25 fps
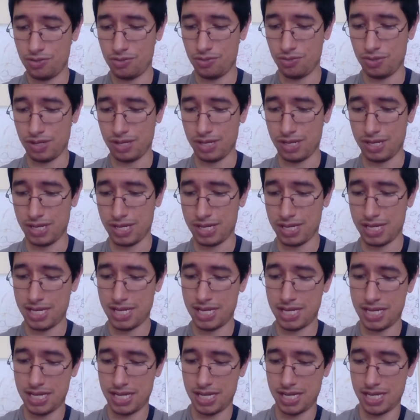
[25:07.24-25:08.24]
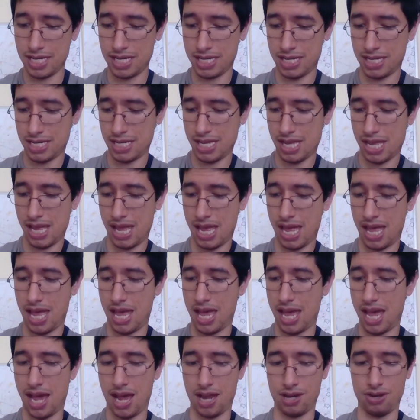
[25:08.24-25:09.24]
we
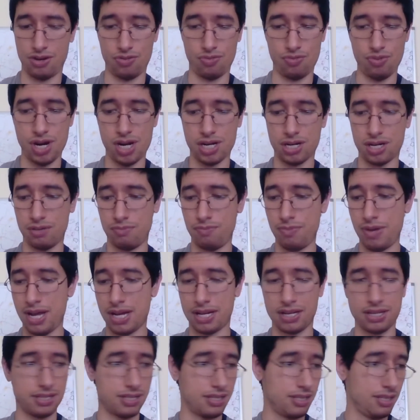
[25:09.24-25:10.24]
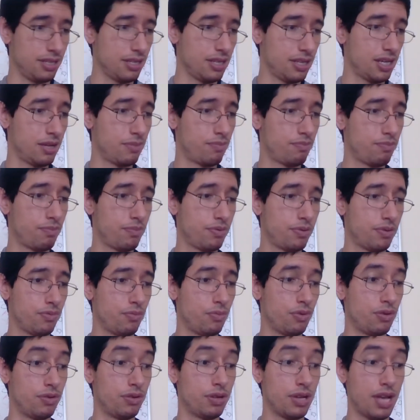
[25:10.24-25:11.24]
had to rock her back to sleep.
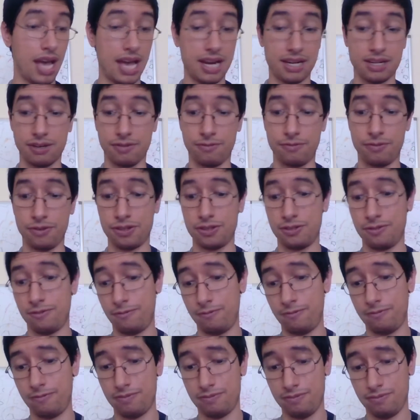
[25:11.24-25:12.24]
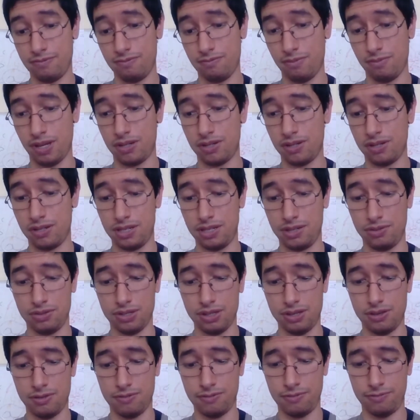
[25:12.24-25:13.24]
Well, actually, first make sure she
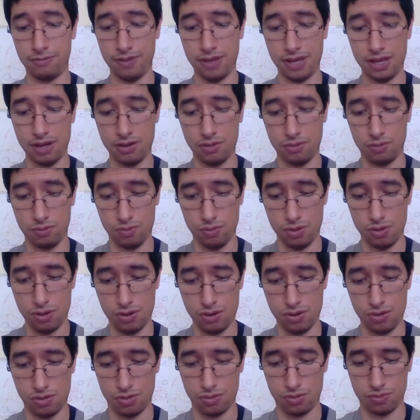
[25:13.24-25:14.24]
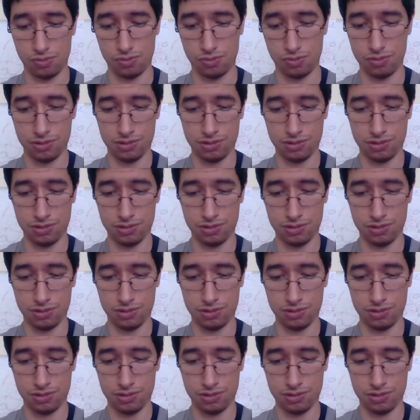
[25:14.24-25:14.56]
was all fed. Whoa.